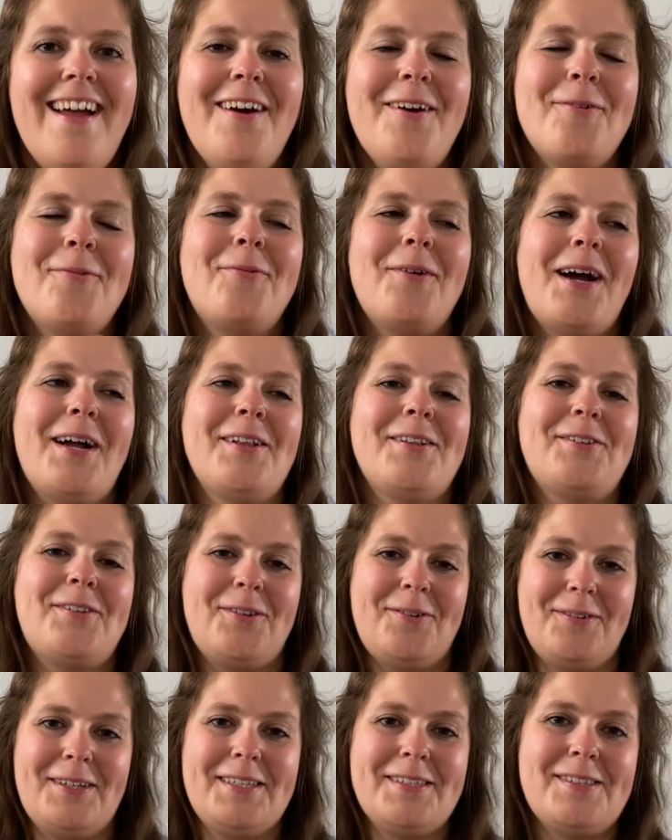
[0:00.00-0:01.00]
while
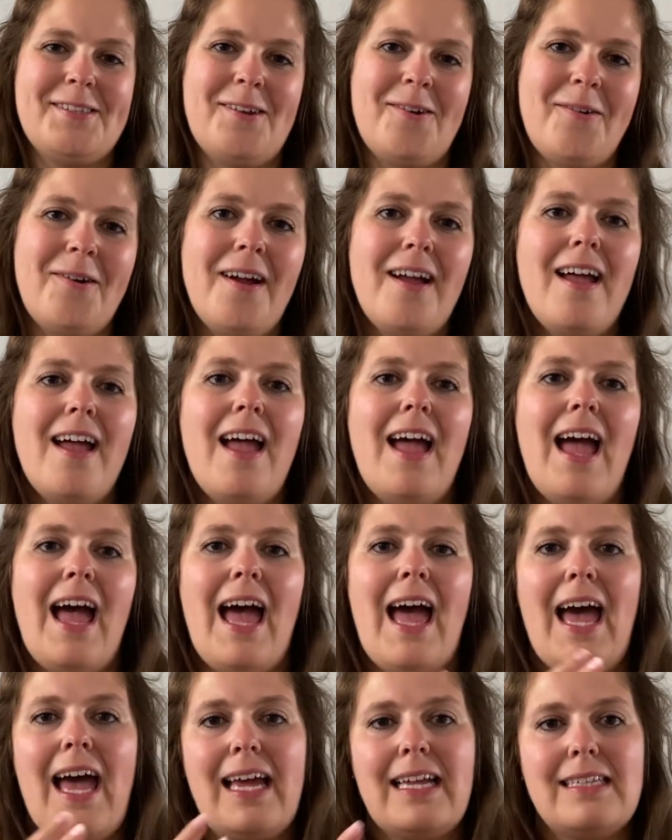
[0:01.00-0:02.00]
doing so.
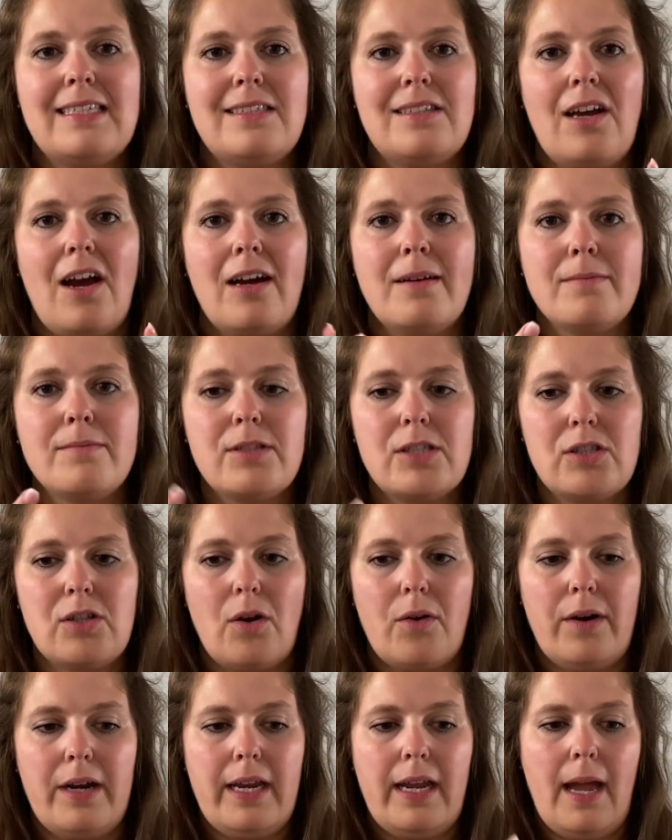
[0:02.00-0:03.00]
And I'm
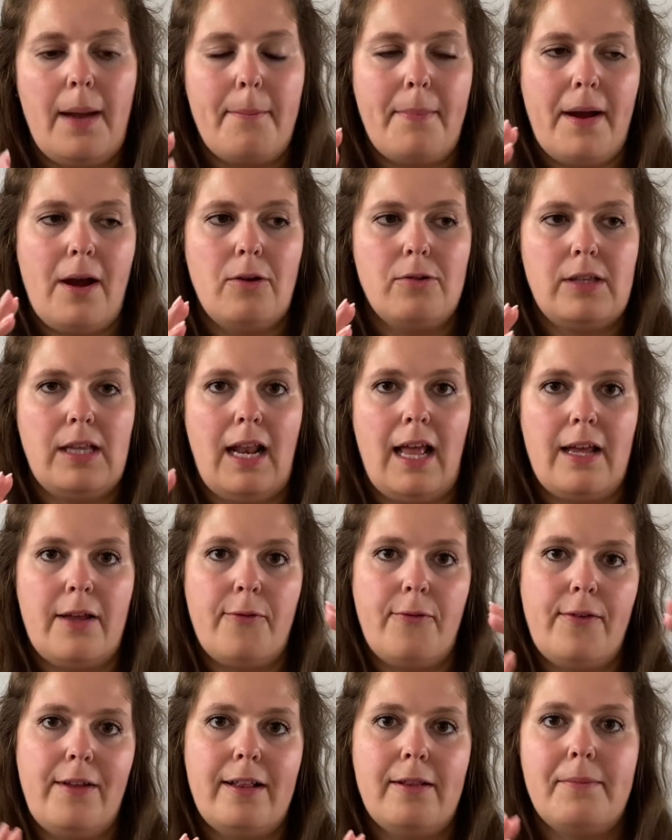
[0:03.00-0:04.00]
sorry about the like
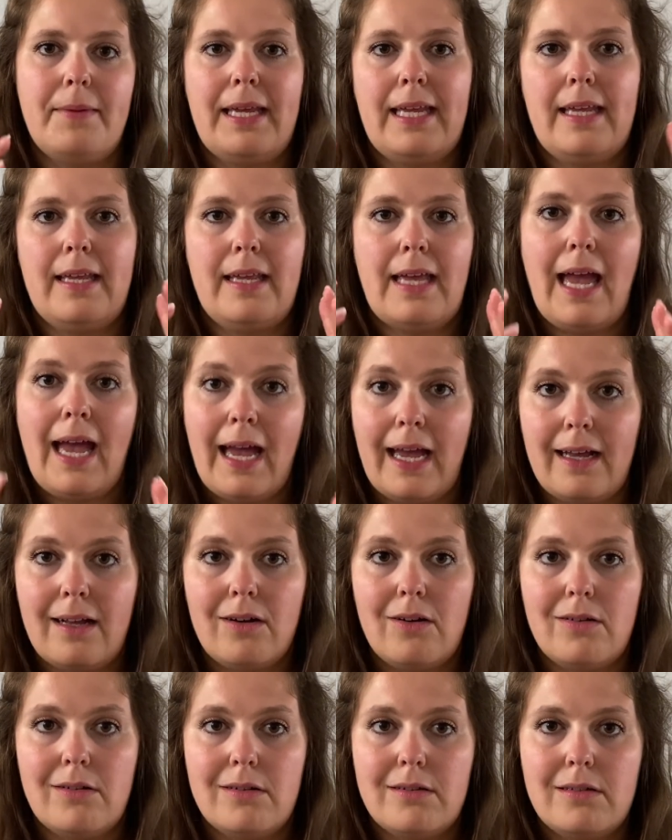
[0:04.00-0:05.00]
filming
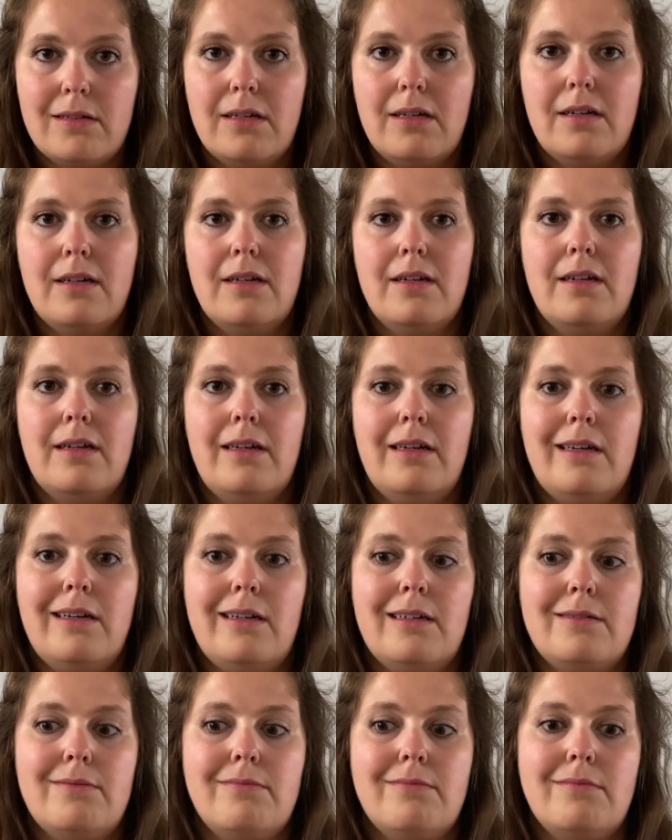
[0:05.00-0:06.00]
angle
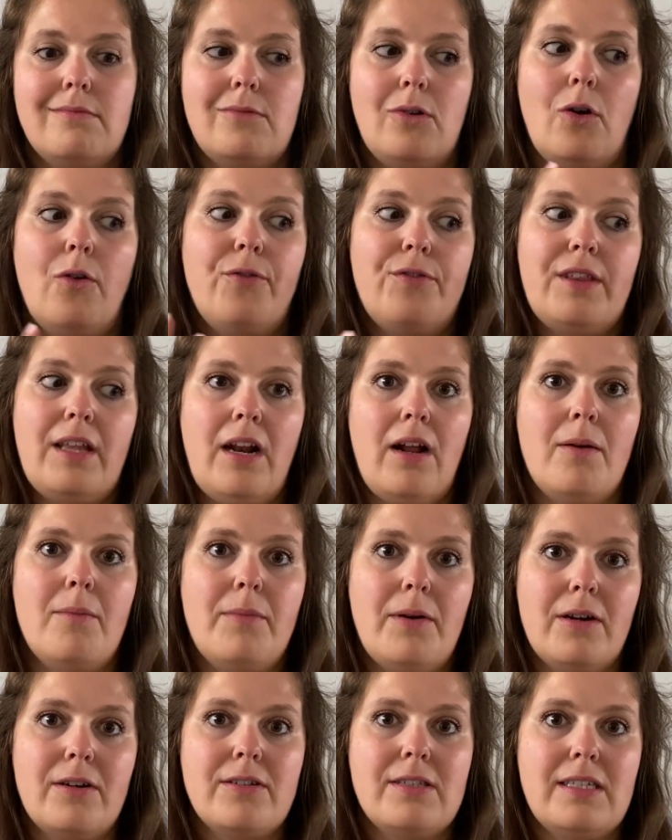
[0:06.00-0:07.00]
of the
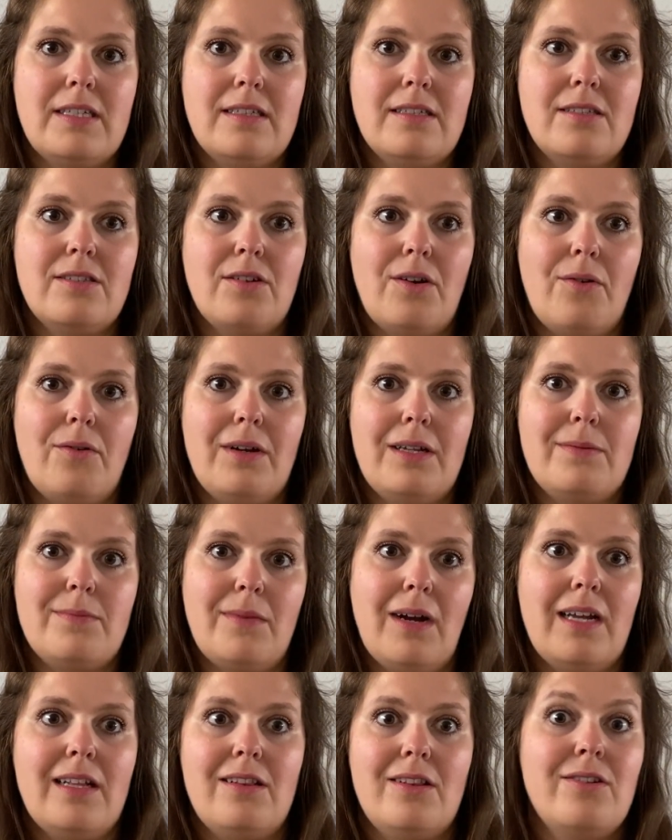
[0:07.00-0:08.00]
unboxing, so it
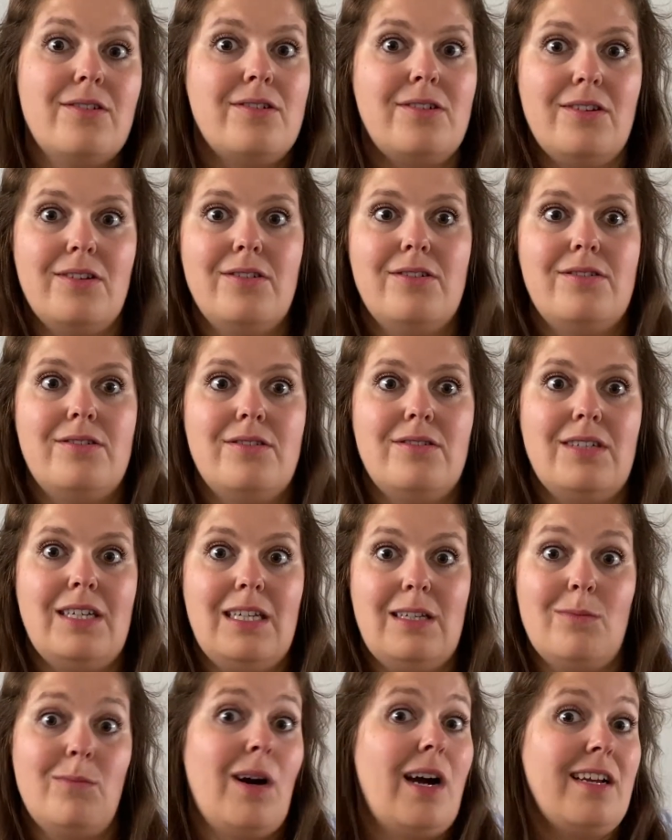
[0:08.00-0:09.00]
might look good,
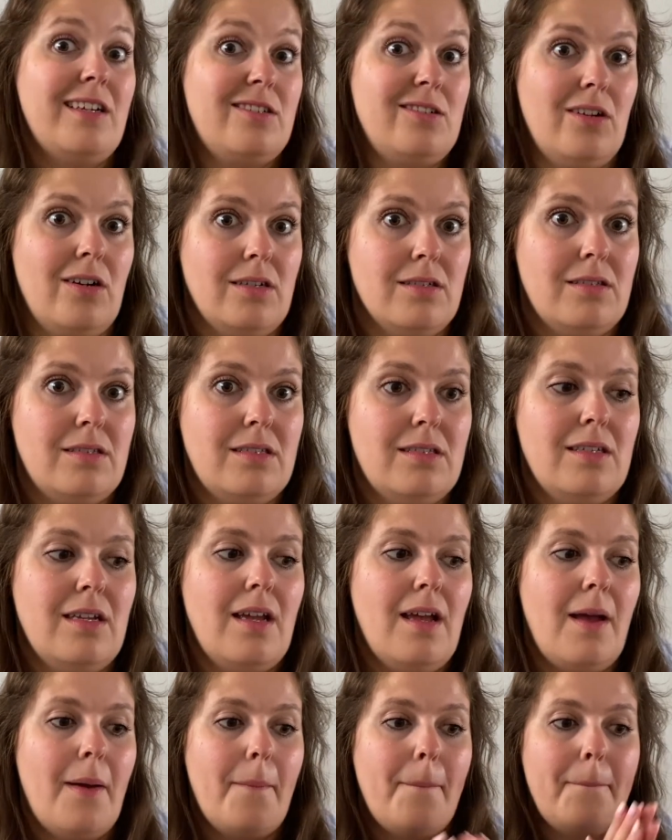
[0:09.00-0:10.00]
it might not,
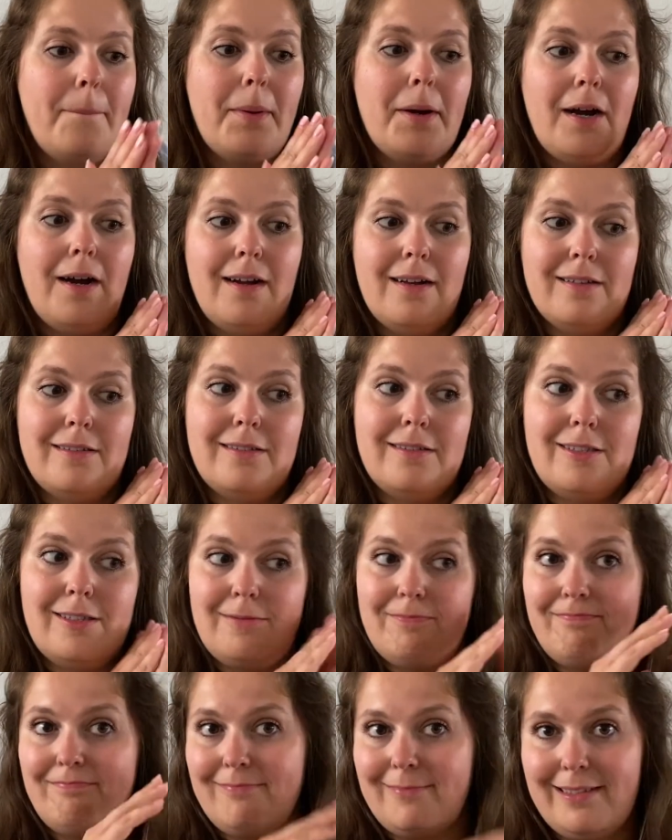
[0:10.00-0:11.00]

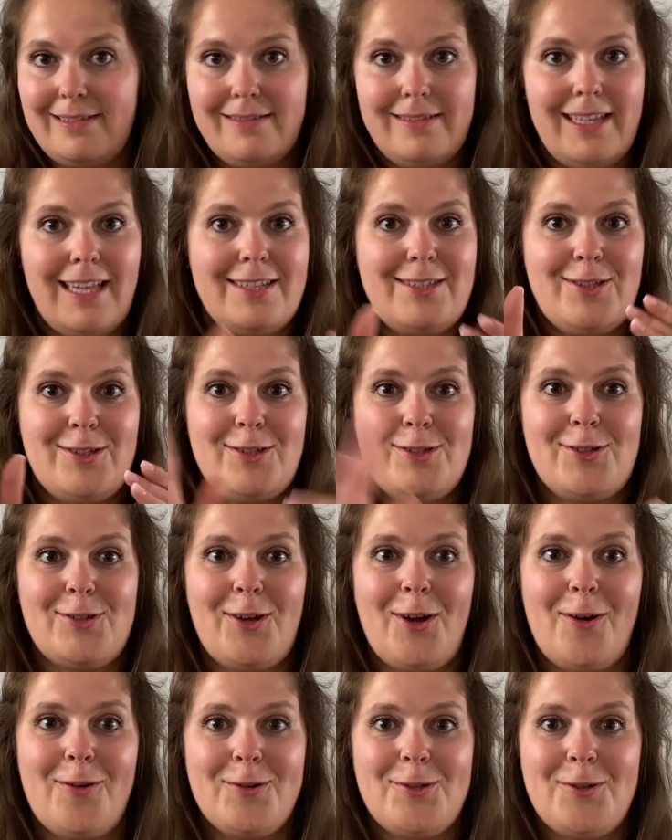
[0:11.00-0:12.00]
but let's just
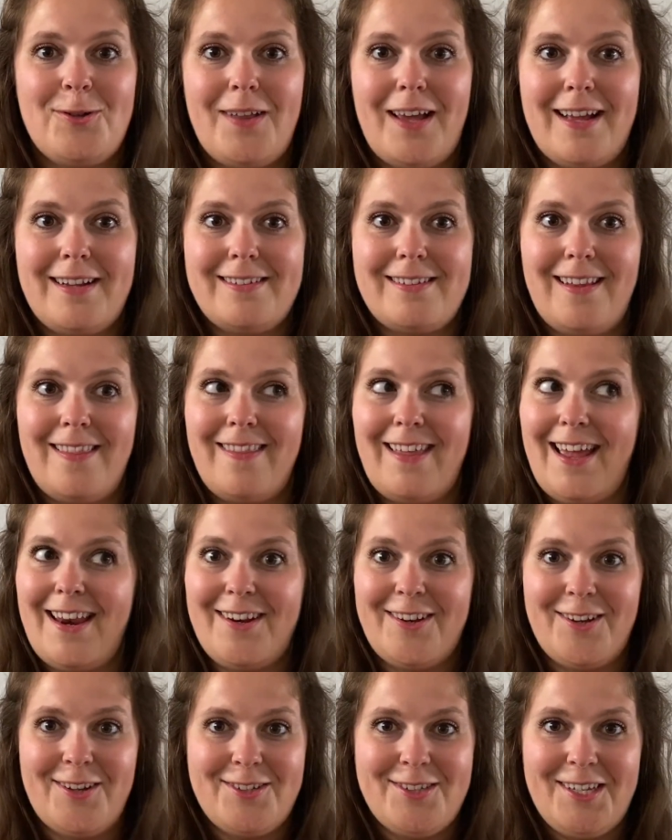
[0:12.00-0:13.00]
go to that and then
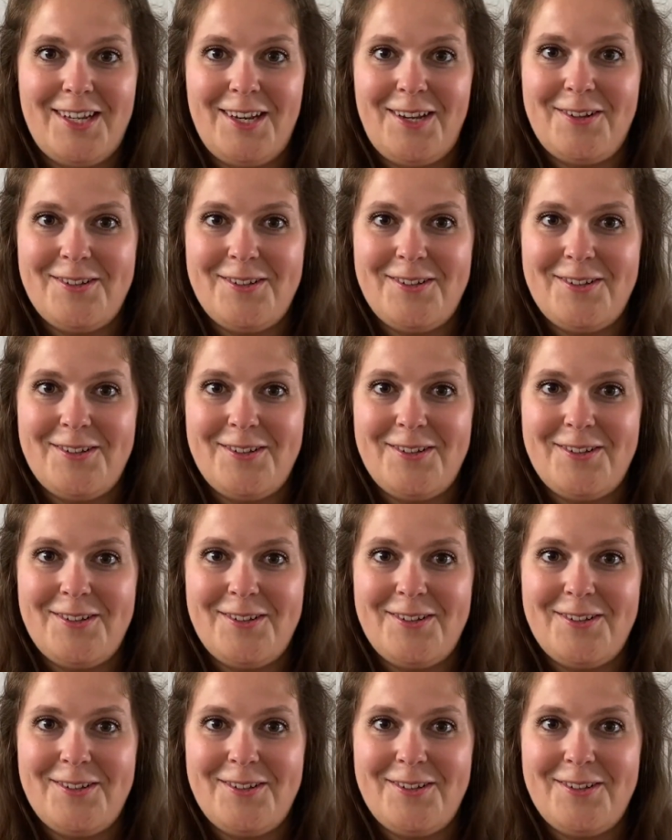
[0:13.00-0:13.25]
continue